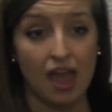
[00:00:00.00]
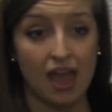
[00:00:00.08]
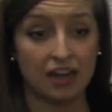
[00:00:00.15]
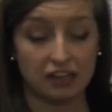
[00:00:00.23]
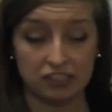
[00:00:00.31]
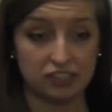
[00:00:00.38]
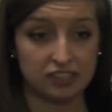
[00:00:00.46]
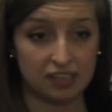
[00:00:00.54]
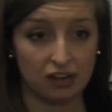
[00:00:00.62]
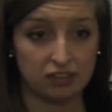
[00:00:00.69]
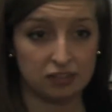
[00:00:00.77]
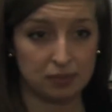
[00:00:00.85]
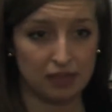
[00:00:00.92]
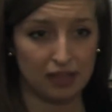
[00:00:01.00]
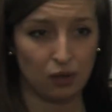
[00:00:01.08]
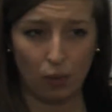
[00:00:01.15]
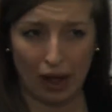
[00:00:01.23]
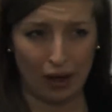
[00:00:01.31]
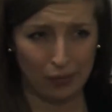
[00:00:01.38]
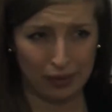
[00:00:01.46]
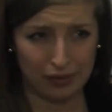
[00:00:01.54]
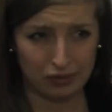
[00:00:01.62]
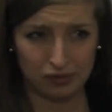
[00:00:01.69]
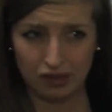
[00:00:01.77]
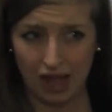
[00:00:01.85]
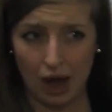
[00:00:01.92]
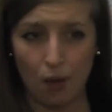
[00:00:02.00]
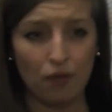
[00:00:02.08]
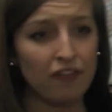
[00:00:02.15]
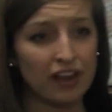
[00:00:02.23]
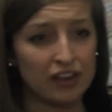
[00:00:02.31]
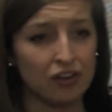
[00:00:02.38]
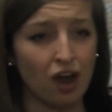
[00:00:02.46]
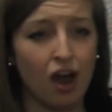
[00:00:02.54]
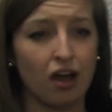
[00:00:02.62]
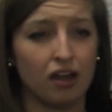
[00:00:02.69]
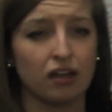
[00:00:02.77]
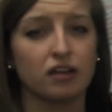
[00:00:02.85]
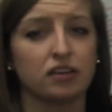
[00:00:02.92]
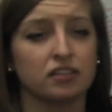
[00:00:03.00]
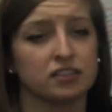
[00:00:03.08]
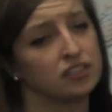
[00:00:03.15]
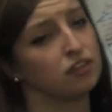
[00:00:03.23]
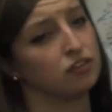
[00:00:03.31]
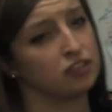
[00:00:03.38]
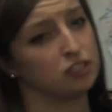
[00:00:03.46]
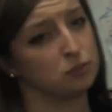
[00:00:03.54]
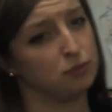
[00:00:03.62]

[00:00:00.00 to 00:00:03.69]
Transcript: And it just sounded to me like, wow, like how have I not considered this